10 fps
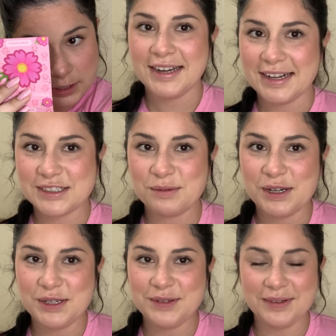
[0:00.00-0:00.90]
Next, I'm
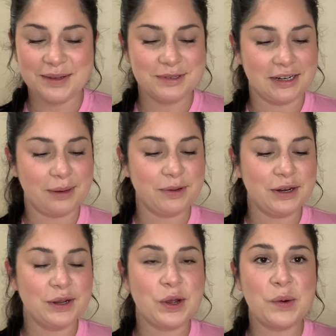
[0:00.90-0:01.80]
gonna do lips, and I'm
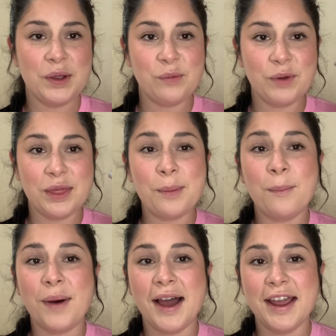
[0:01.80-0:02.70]
gonna go in with
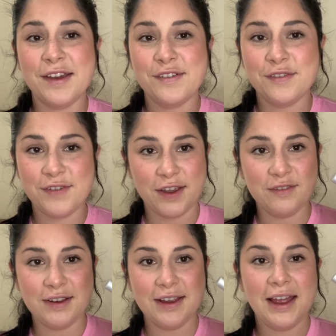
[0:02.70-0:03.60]
my
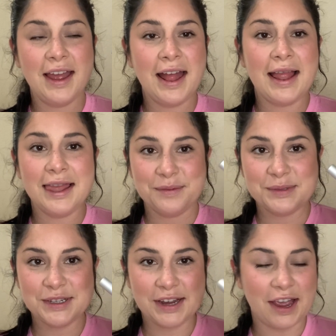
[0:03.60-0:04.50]
favorite
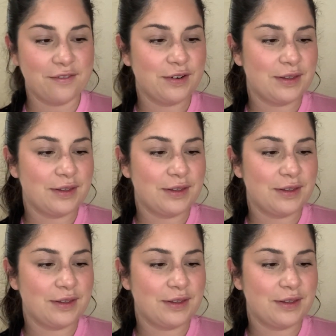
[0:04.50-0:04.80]
lipstick ever.